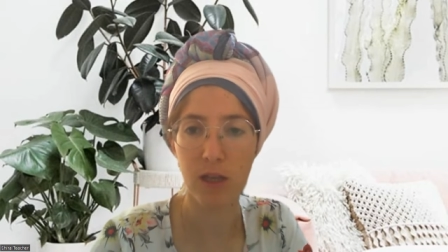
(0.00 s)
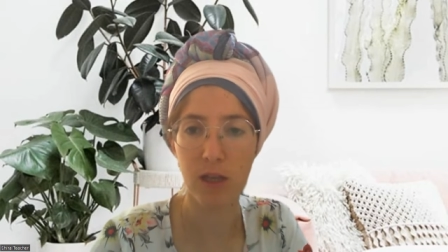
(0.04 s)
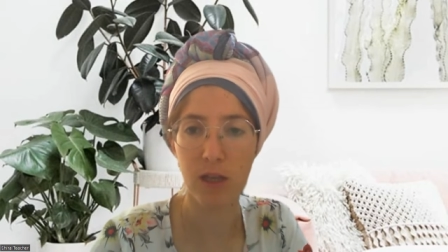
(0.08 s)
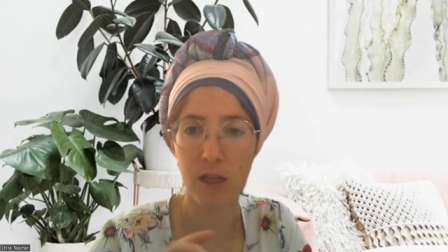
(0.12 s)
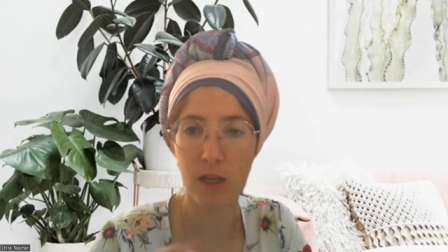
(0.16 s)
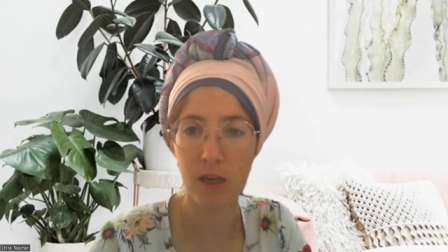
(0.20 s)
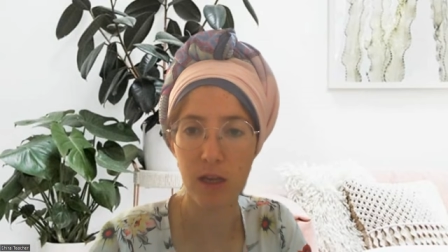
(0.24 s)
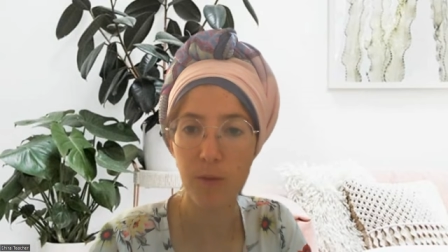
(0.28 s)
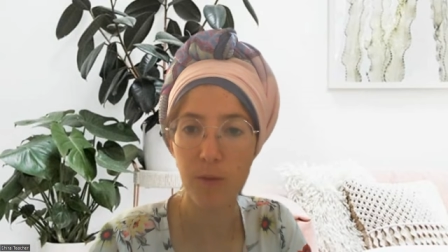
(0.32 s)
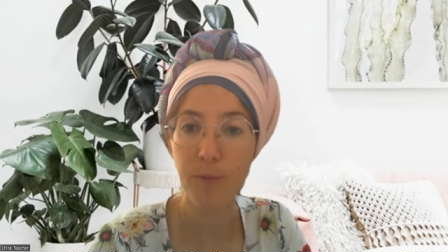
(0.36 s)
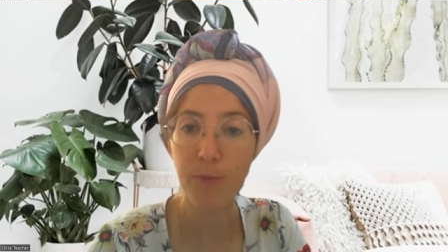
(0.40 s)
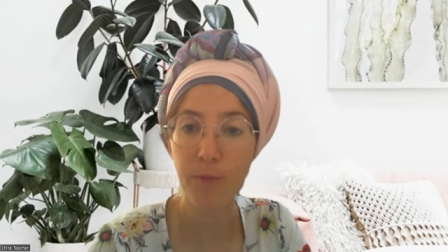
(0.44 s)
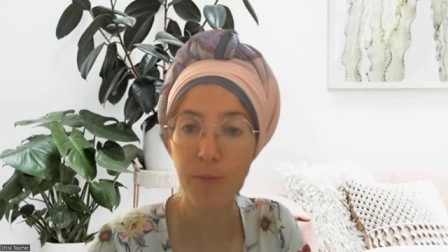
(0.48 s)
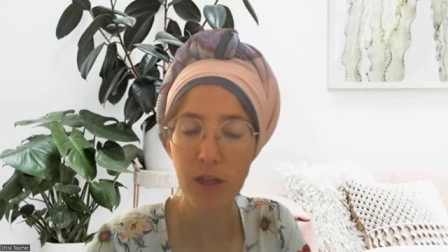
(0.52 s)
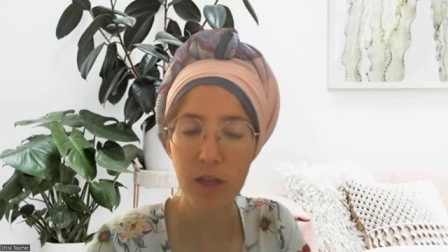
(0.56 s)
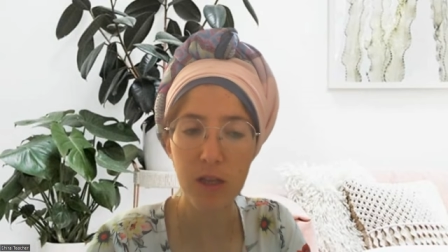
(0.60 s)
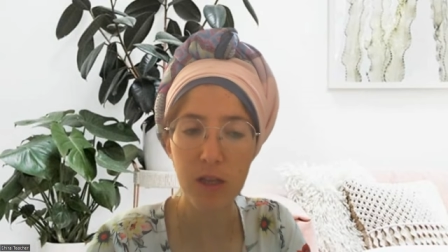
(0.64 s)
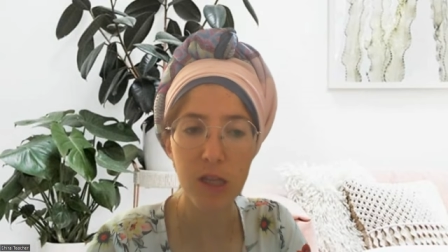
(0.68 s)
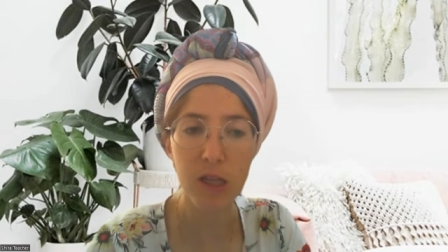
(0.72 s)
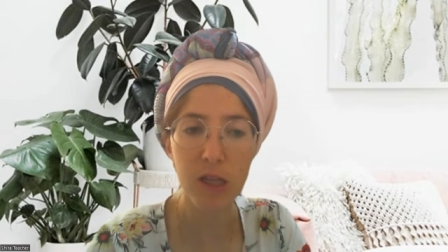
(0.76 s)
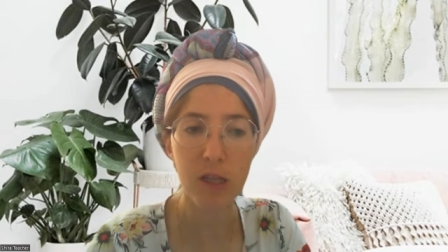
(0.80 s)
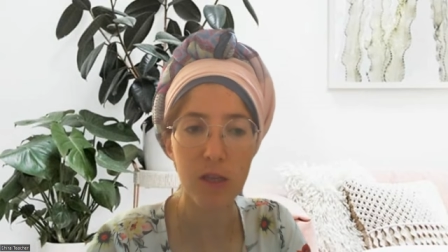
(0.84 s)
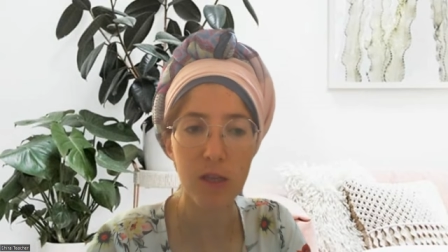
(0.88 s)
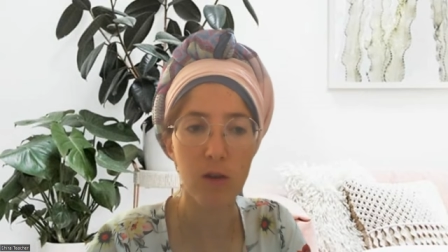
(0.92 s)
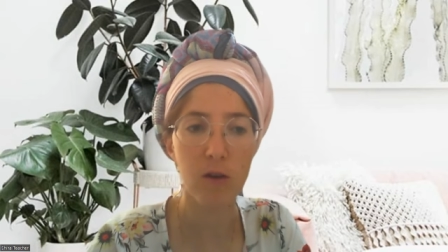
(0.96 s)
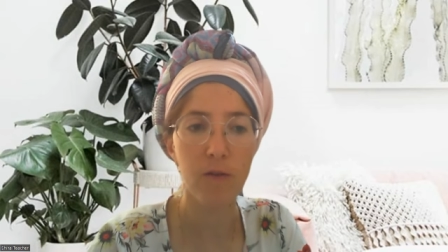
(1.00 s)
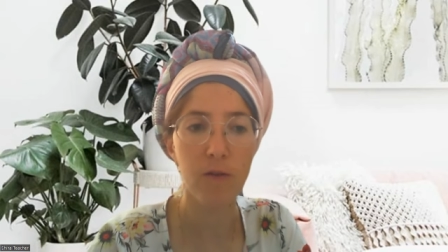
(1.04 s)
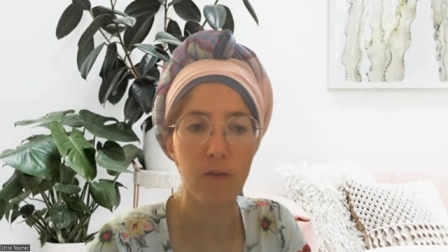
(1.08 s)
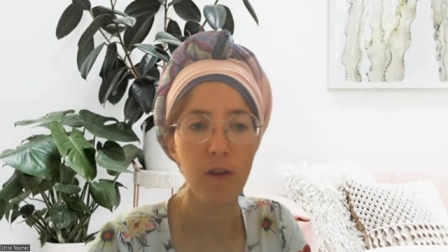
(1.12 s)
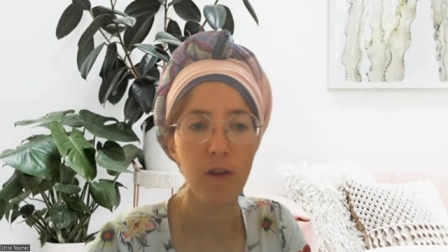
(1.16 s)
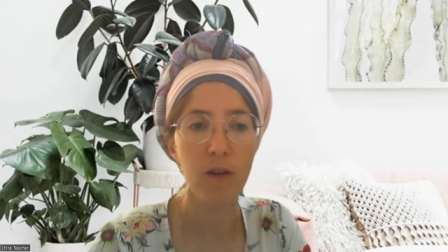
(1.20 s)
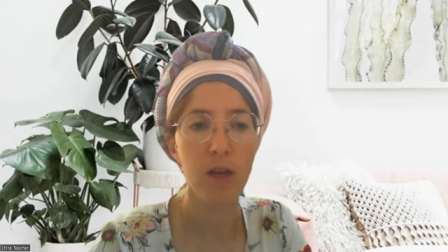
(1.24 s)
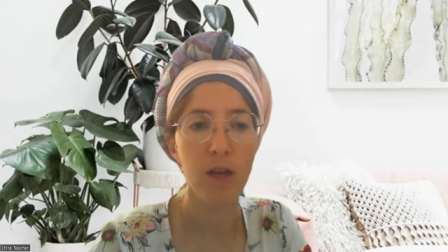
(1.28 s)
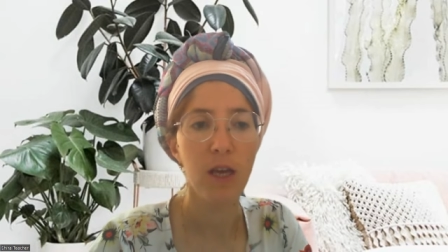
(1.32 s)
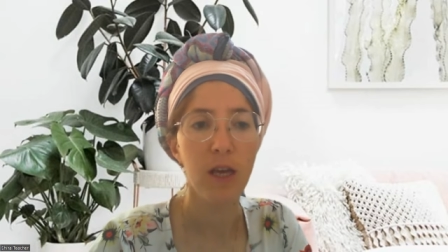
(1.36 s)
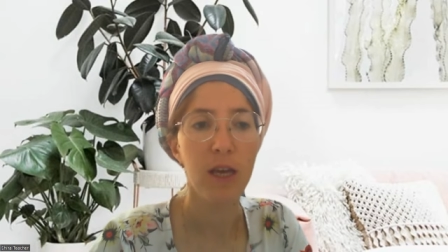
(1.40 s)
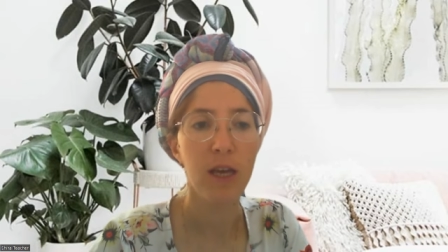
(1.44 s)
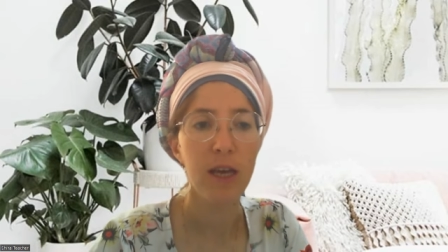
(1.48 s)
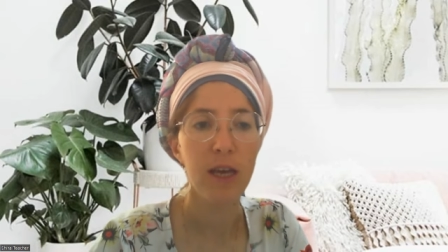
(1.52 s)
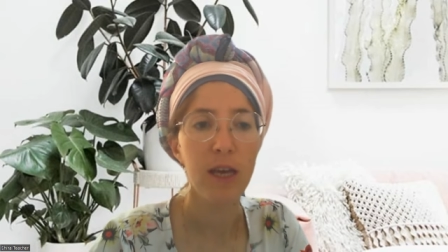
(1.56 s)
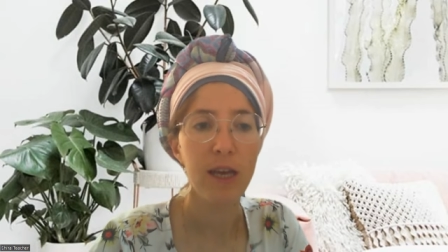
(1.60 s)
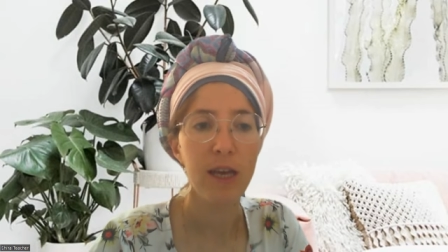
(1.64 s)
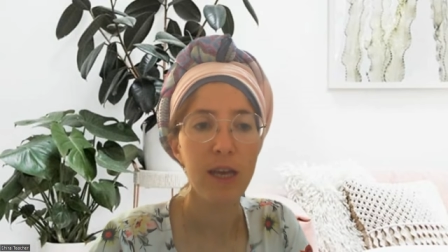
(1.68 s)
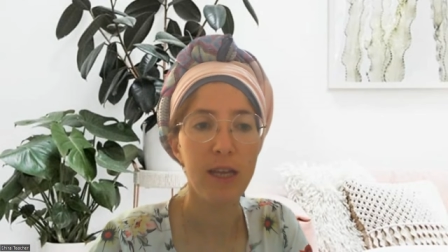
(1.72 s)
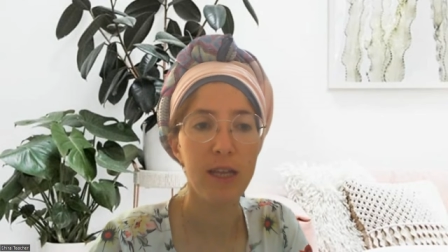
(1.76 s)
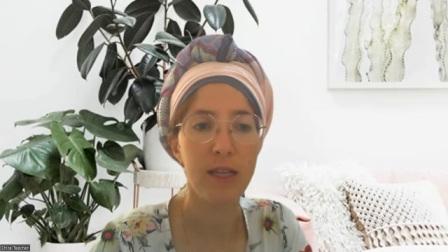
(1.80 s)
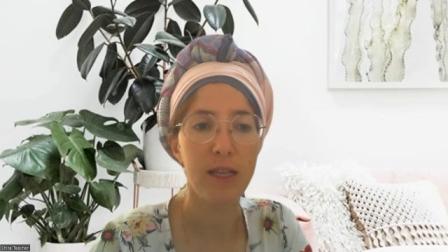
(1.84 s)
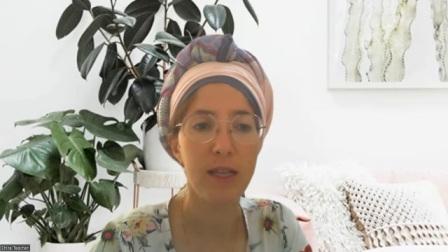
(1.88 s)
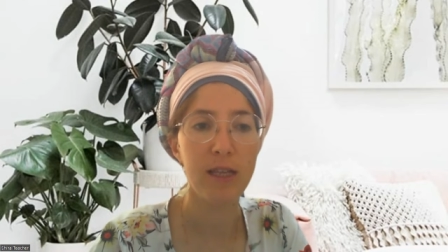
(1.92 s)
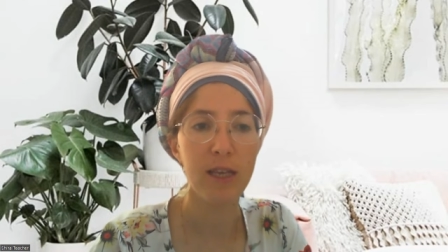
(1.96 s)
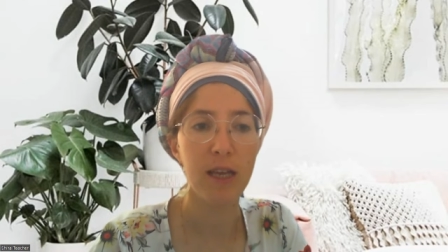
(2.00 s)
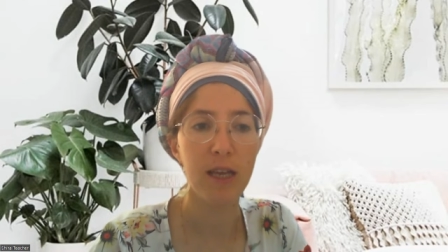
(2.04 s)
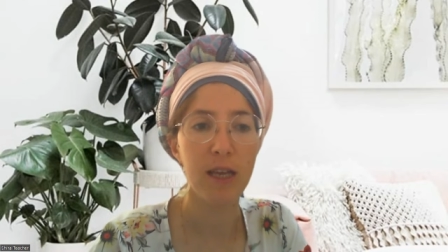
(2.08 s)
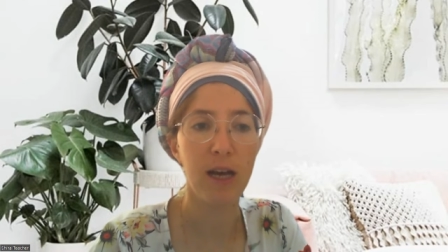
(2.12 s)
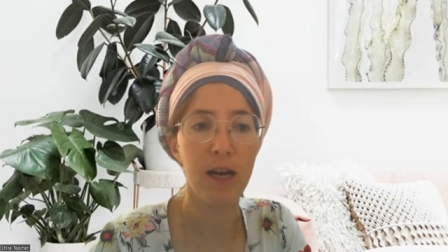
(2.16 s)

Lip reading: kind of repeats itself, it